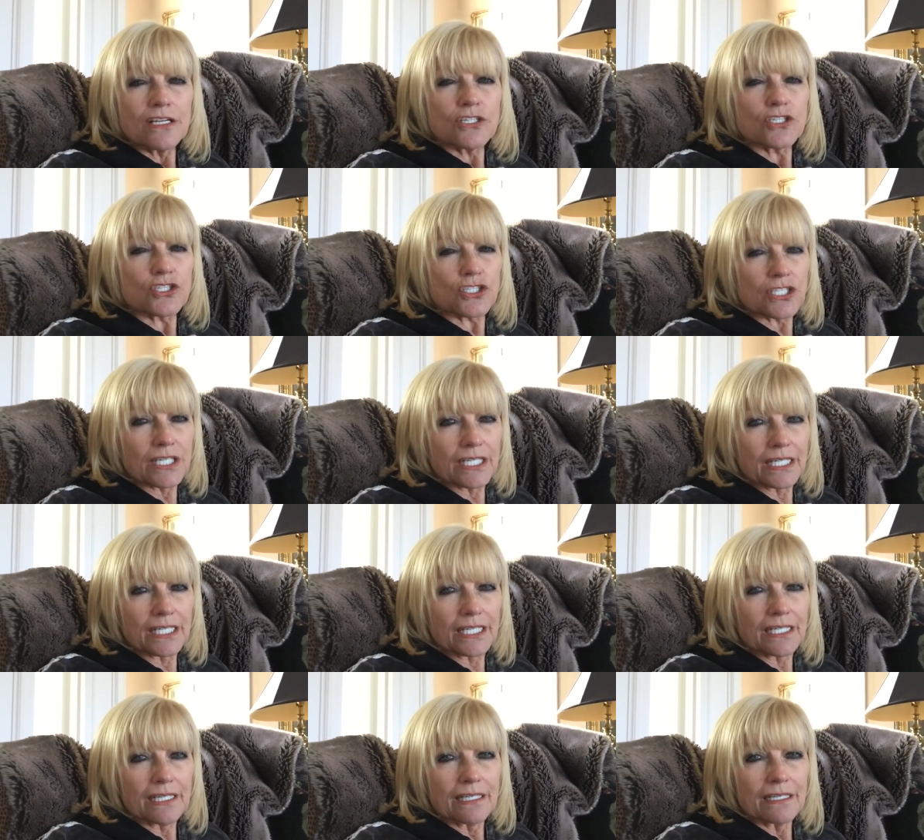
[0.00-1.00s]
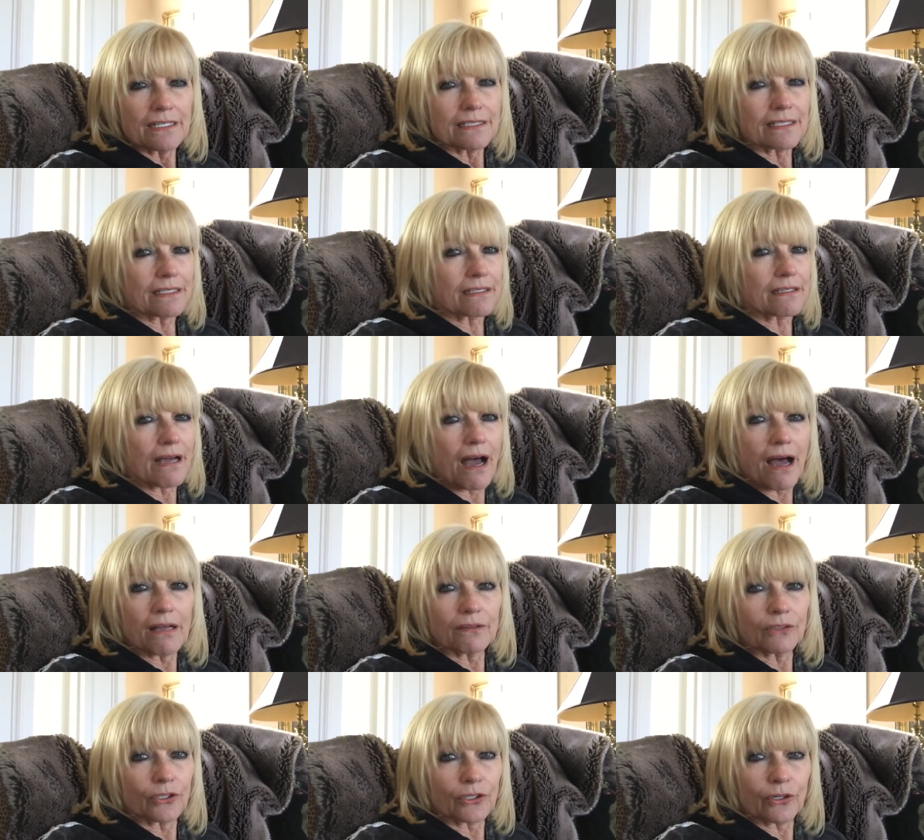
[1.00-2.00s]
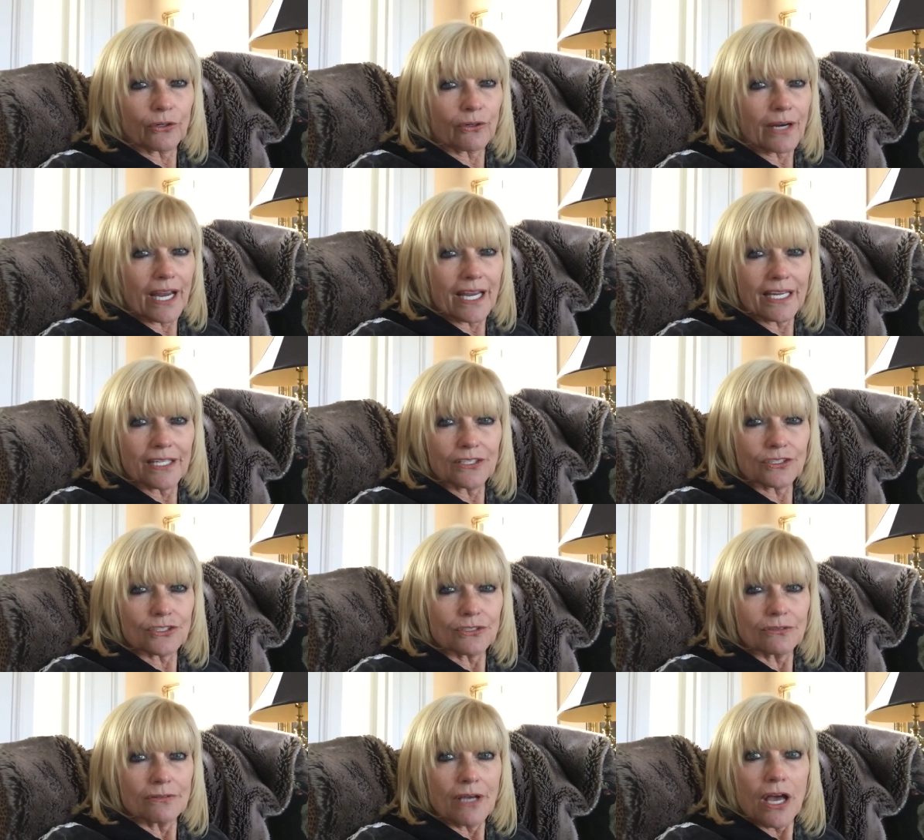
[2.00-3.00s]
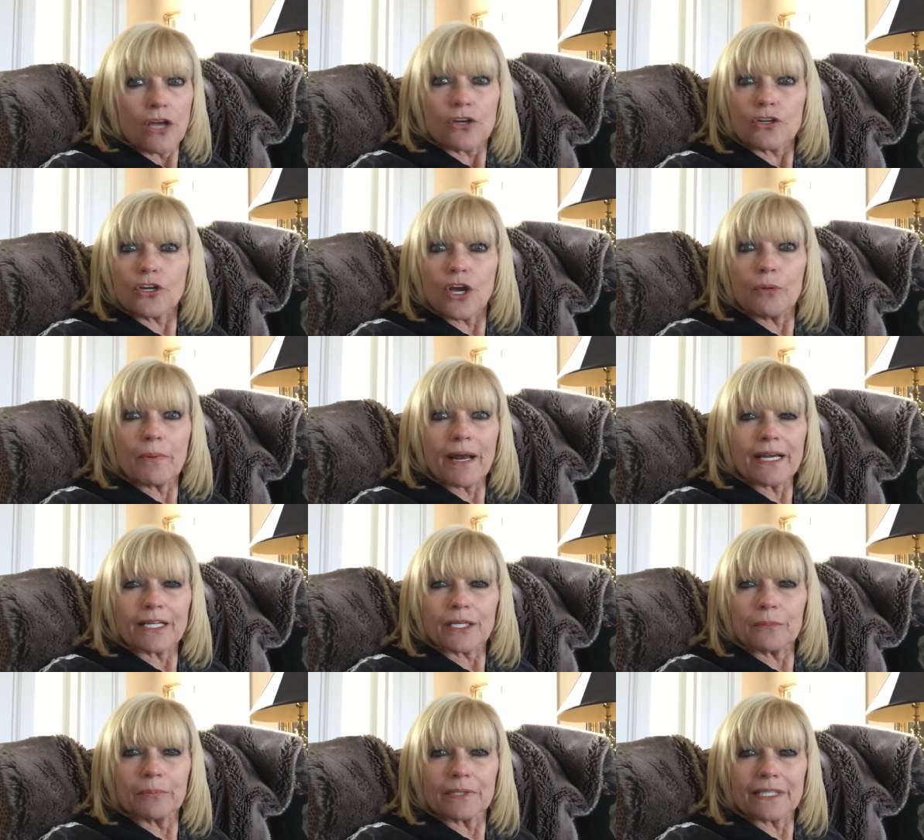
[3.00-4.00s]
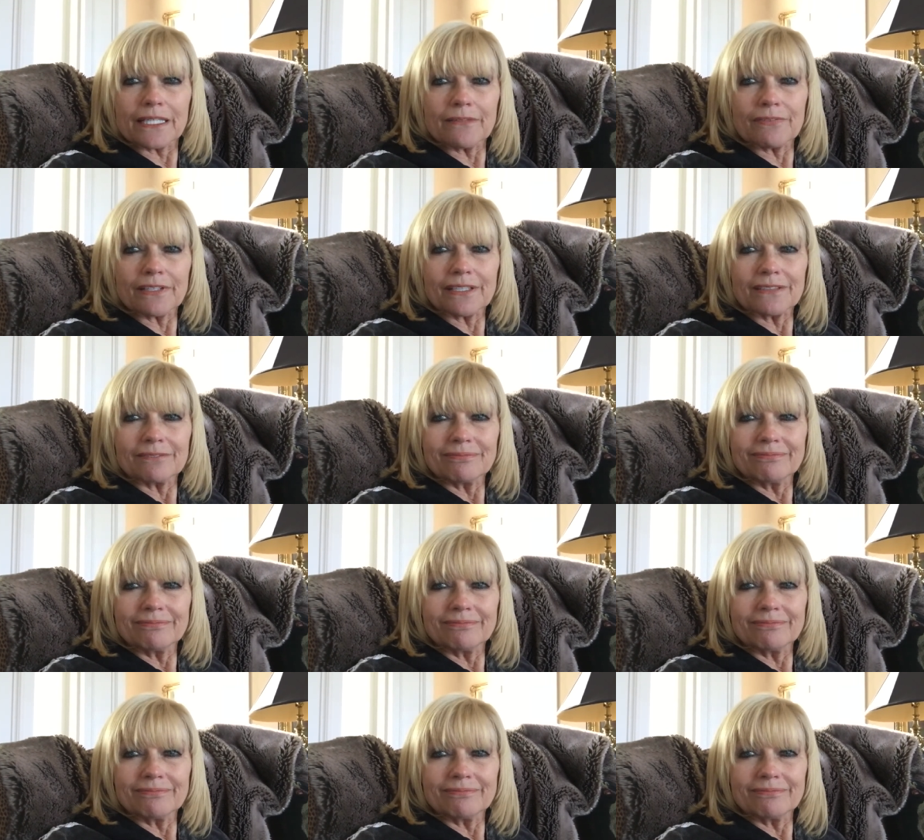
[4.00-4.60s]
she did not look her age. Nobody could believe it.